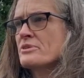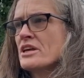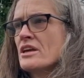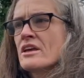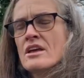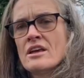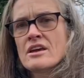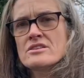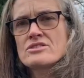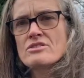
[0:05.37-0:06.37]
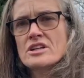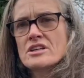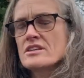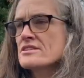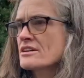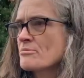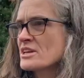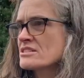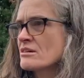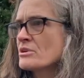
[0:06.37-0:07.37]
be constructed this
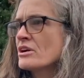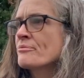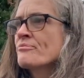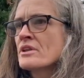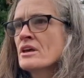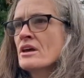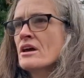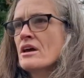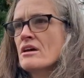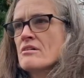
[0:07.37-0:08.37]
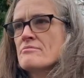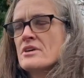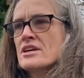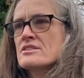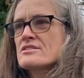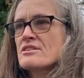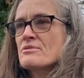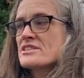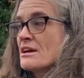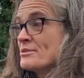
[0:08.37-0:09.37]
coming summer. And so
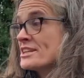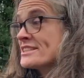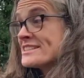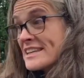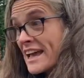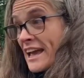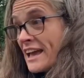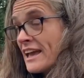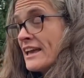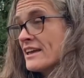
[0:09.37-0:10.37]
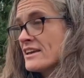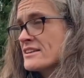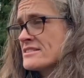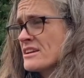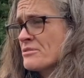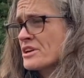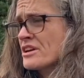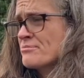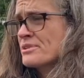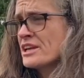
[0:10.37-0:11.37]
what's happening today is that we're
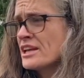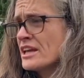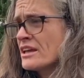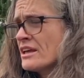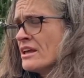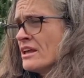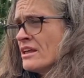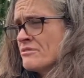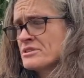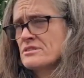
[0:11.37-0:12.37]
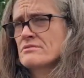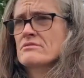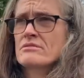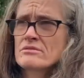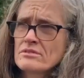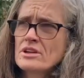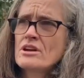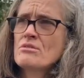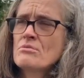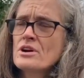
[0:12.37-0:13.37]
completing,
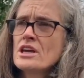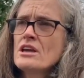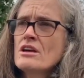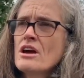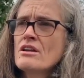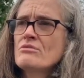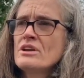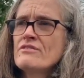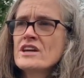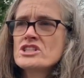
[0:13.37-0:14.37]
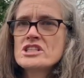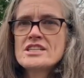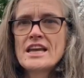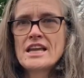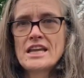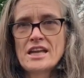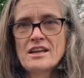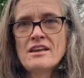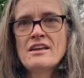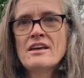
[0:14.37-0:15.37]
working on
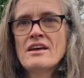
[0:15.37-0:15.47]
revegetating